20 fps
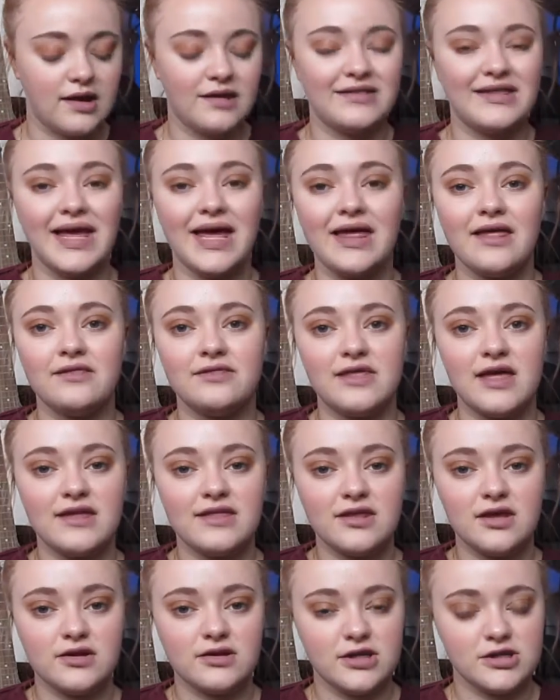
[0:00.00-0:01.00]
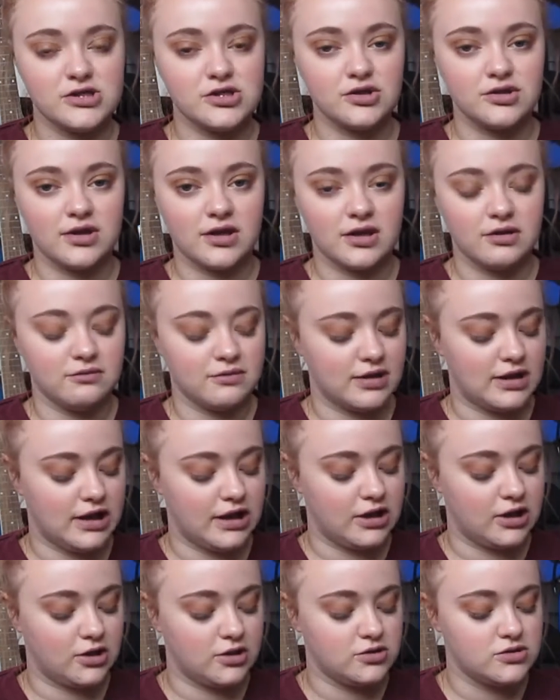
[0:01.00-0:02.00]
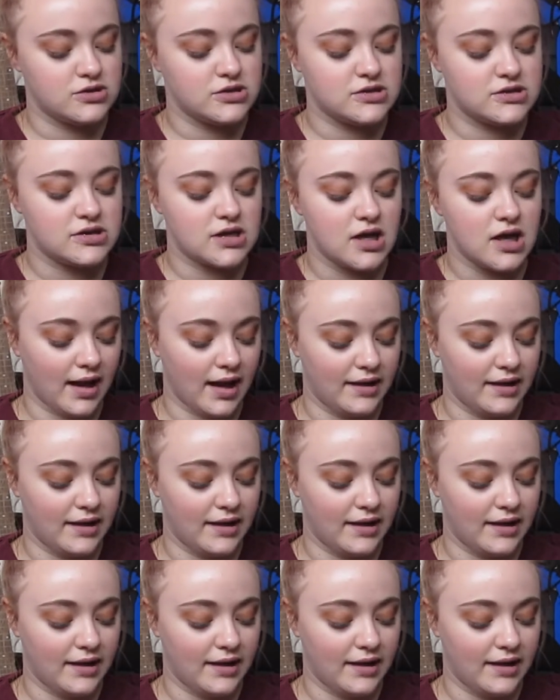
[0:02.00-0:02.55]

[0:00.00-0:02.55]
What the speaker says: They're the only two that I really use,